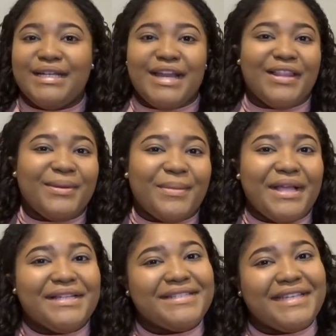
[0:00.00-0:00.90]
Now that my
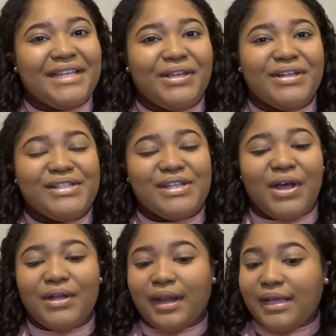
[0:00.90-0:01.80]
concealer is
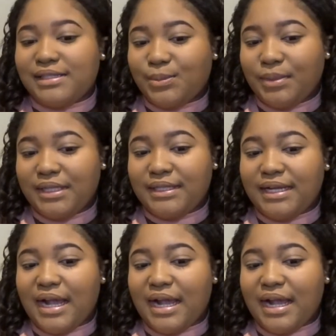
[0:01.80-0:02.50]
all nice and blended